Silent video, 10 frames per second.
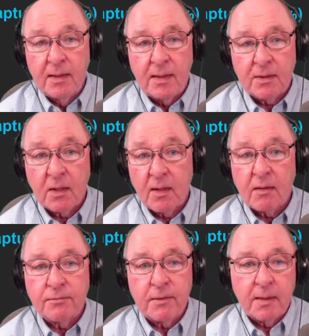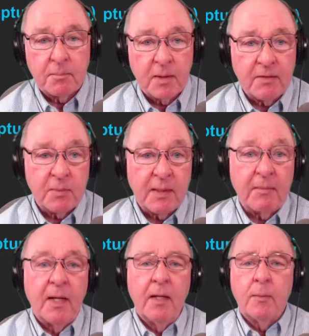It's a lot of fun, believe me.
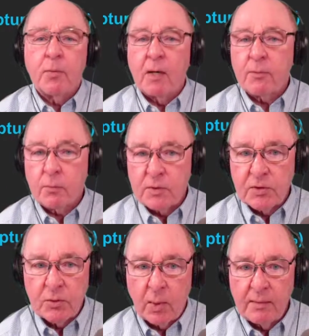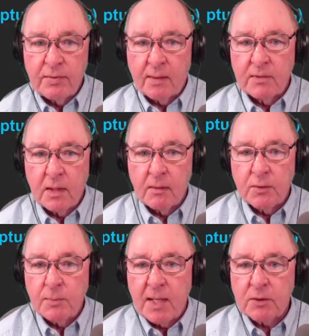Profit was
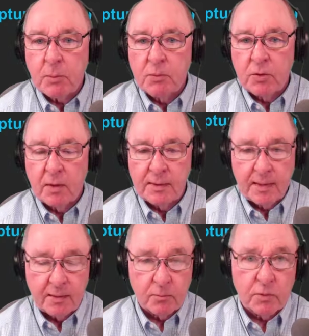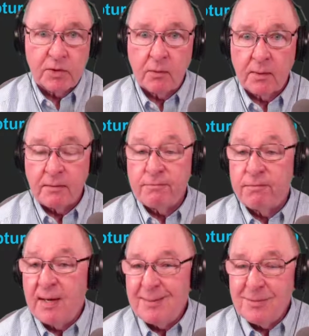$25. Maximum drawdown was only
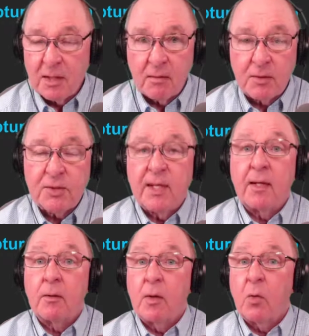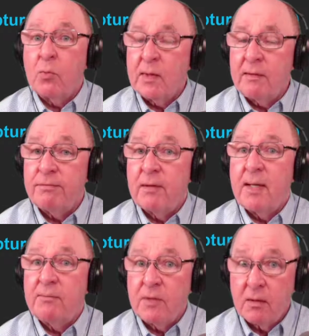$5. Now, only
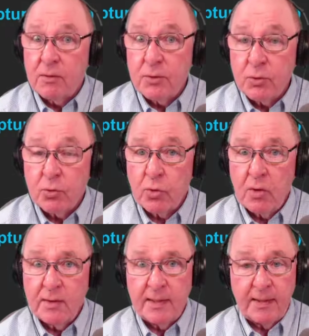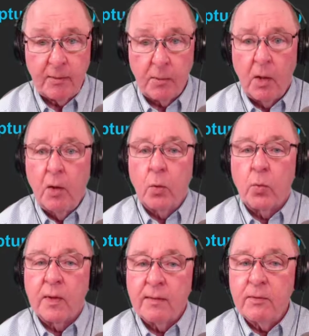$5 drawdown.
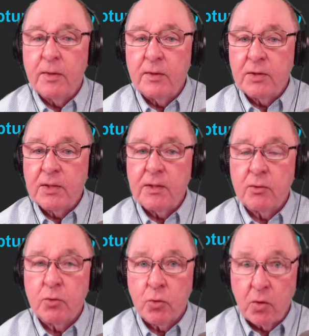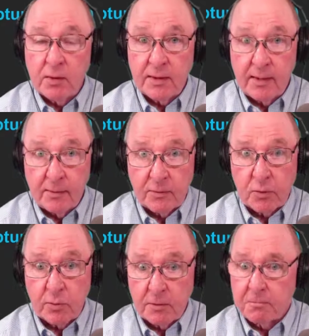Whenever you see your
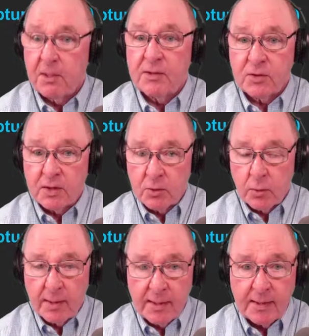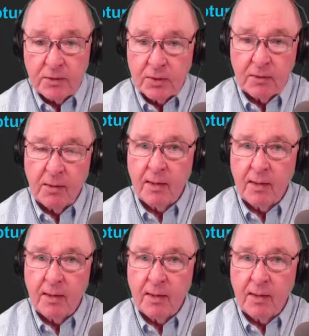drawdowns, when you're placing trades and you